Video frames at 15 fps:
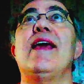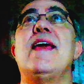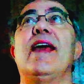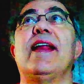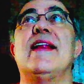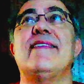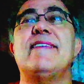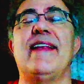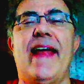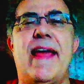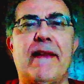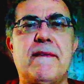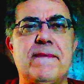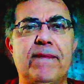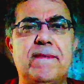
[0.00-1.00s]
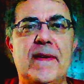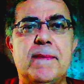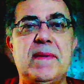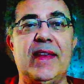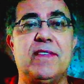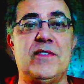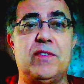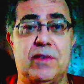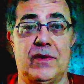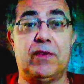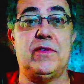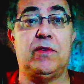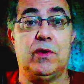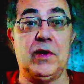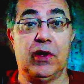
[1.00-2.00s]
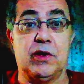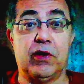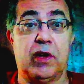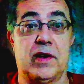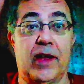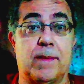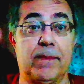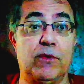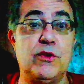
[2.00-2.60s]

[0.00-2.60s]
And it's an amphibious, you can look it up.